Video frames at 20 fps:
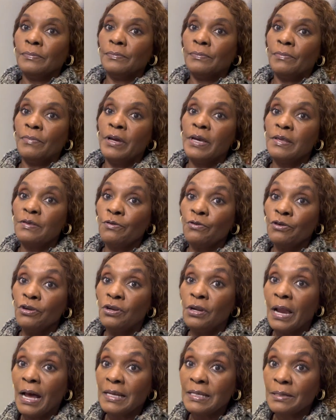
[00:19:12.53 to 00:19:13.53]
his own
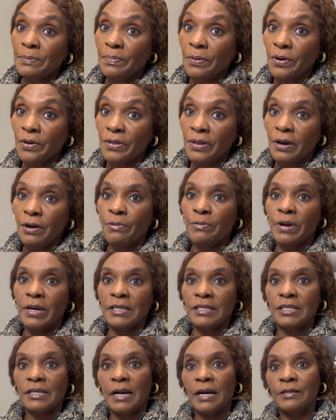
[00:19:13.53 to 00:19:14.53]
last brother were in
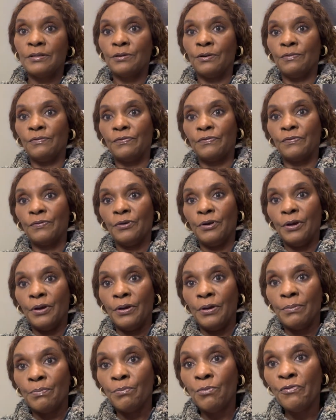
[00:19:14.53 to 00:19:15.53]
charge of
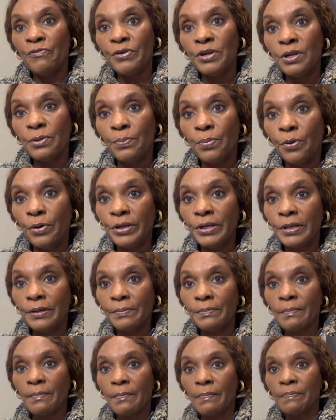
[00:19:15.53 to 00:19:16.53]
moving the body,
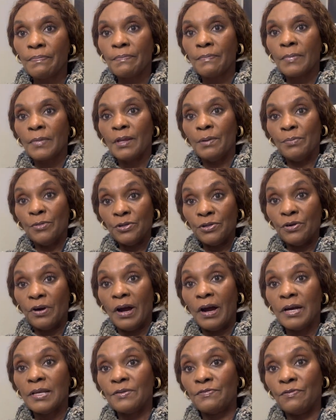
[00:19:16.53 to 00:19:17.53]
the motor
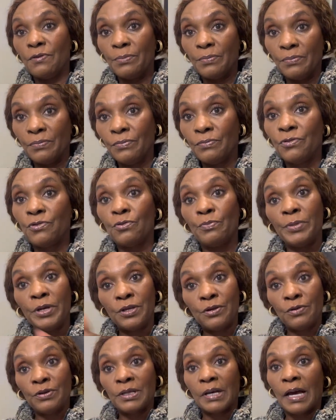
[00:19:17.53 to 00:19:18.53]
house to meet
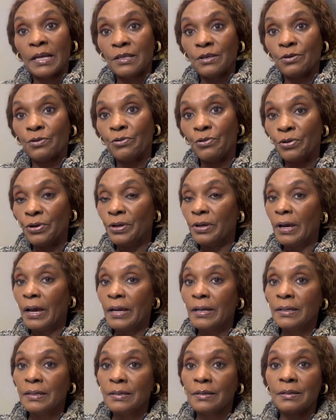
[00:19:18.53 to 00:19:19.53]
us at Ikoyi,
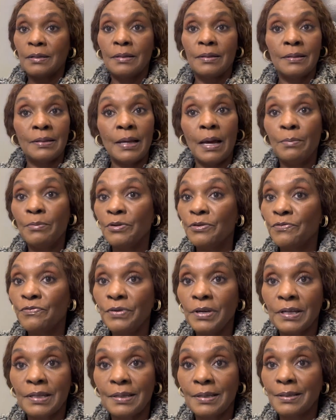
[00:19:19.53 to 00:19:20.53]
and time was
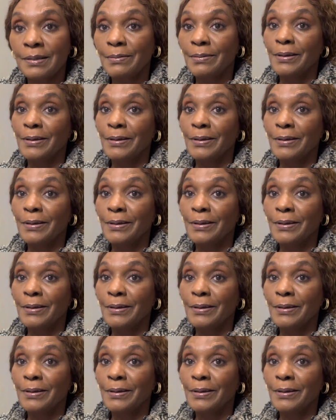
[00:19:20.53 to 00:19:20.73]
fixed.